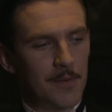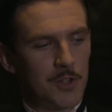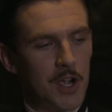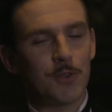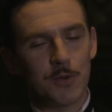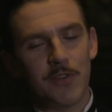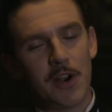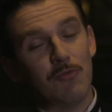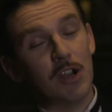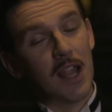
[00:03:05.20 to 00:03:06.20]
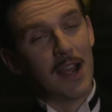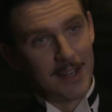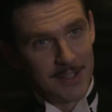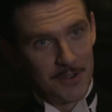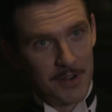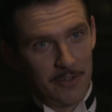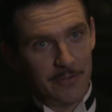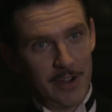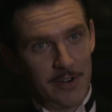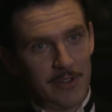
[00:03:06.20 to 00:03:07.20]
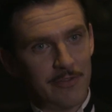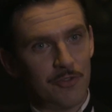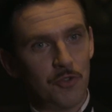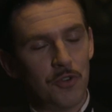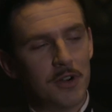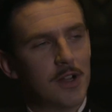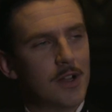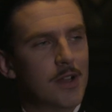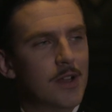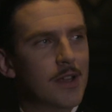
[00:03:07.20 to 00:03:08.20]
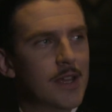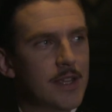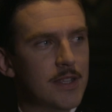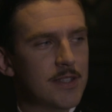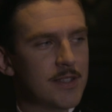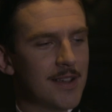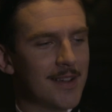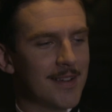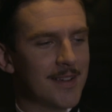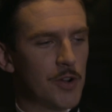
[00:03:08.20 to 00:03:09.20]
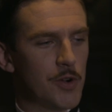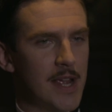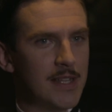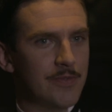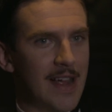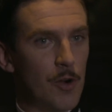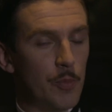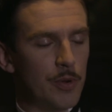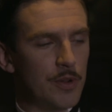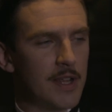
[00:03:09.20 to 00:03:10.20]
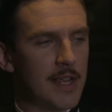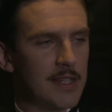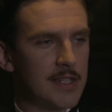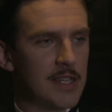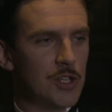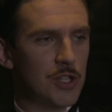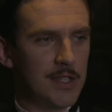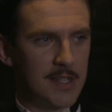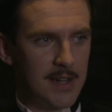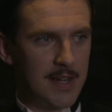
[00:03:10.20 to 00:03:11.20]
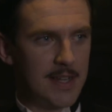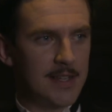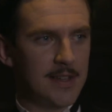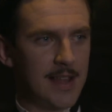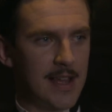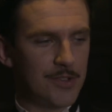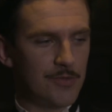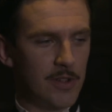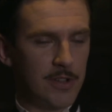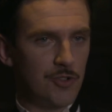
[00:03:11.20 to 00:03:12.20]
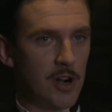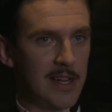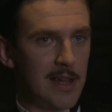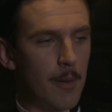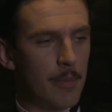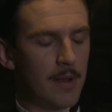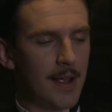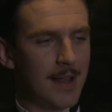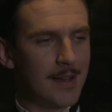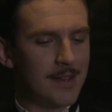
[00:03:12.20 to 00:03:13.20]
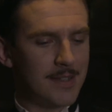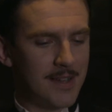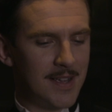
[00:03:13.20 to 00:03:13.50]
Charles was very reliant on Elvira for his creative output, and since she's died, that's rather dried up. And